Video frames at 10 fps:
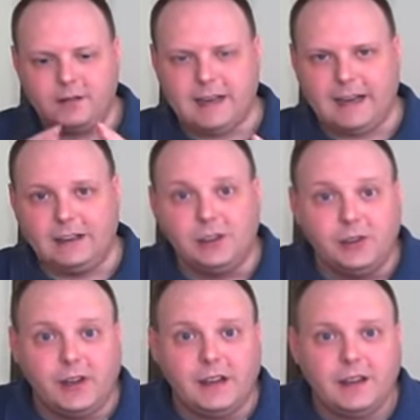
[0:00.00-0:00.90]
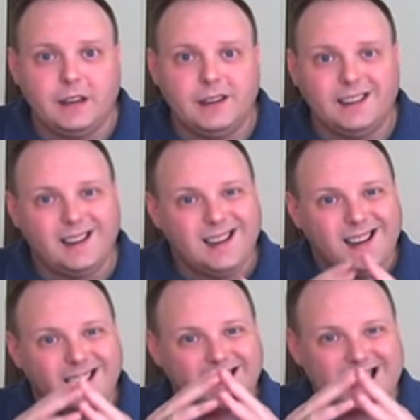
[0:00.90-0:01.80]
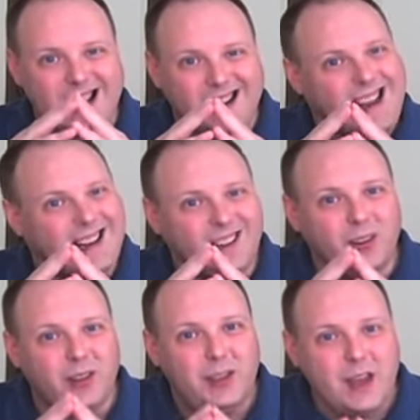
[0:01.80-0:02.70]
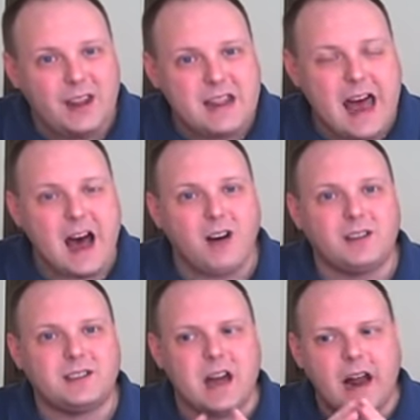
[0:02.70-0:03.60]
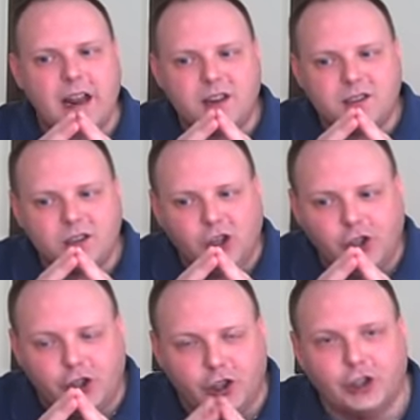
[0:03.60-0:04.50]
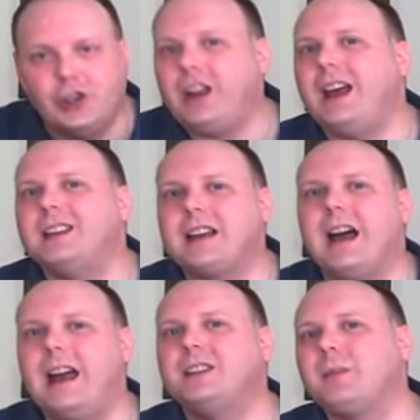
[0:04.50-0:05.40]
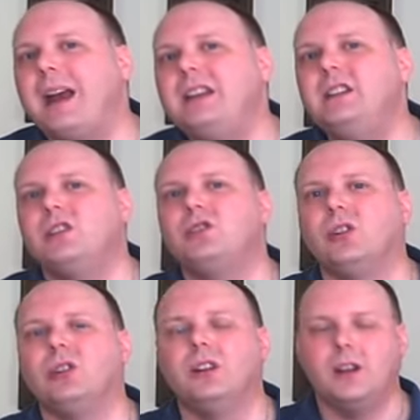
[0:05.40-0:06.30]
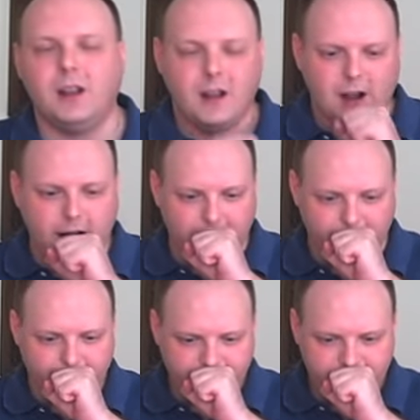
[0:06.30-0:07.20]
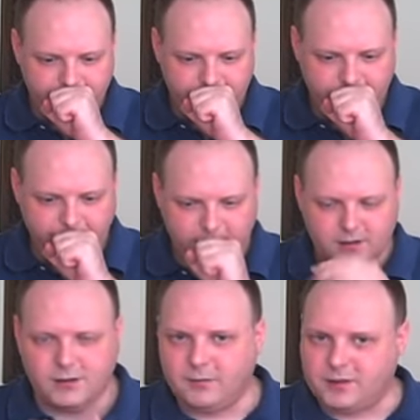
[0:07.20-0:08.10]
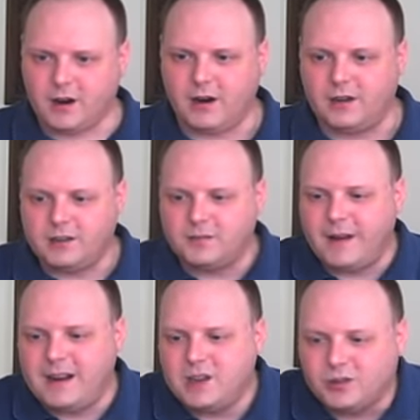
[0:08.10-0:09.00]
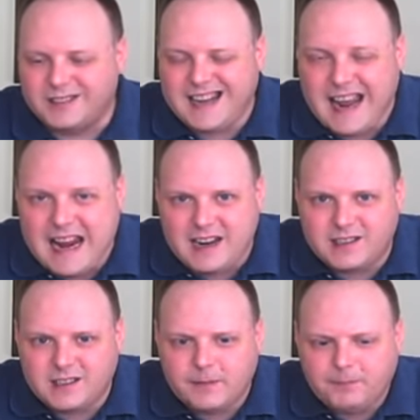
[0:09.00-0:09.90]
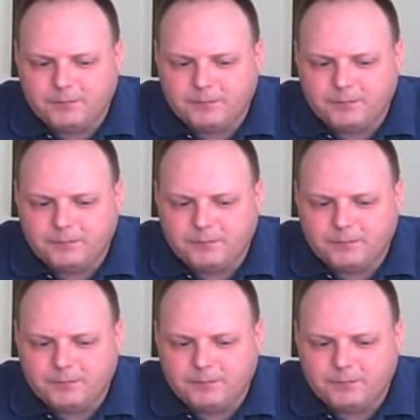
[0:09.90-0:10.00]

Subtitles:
diluted. It's kind of getting a little thin now. It's not as good as my initial. I'm sorry. This is my initial taste,